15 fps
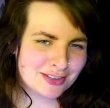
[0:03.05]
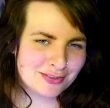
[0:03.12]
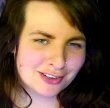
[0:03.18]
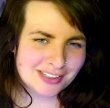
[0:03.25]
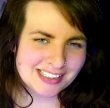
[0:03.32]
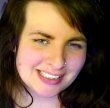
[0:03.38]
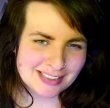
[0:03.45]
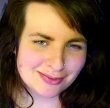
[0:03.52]

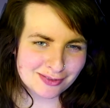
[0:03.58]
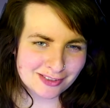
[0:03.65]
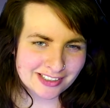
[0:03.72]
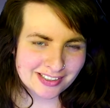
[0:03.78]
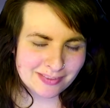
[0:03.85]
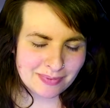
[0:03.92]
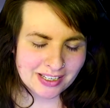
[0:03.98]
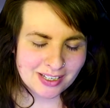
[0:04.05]
very
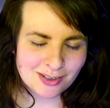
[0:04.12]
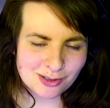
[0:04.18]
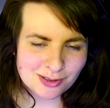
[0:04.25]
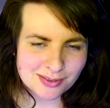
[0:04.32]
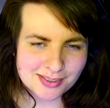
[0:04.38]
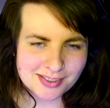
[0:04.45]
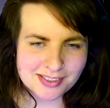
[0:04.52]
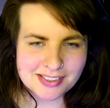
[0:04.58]
different
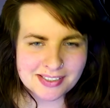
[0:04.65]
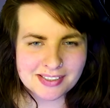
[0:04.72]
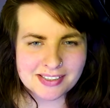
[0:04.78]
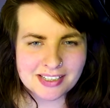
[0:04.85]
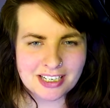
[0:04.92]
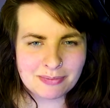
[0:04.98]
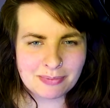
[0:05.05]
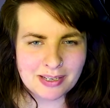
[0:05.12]
because this is
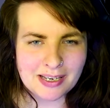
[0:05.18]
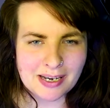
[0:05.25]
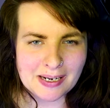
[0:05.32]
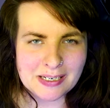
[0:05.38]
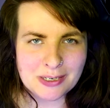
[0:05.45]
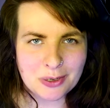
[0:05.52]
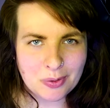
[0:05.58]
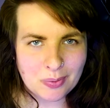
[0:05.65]
going to be a
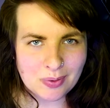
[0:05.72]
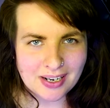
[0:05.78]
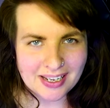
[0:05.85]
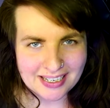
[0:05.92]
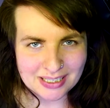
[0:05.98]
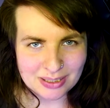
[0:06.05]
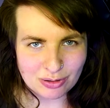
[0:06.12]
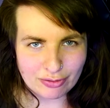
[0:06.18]
new
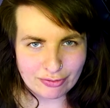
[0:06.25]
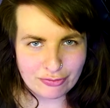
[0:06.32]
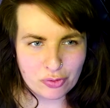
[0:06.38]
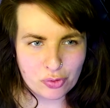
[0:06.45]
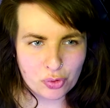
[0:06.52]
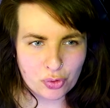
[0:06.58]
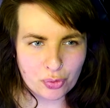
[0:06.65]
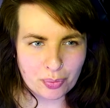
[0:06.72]
layout
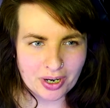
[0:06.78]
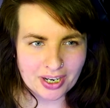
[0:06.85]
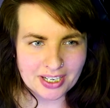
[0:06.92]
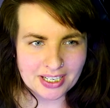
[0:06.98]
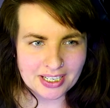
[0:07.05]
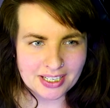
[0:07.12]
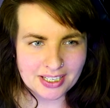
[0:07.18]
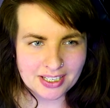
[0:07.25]
for
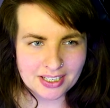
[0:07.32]
my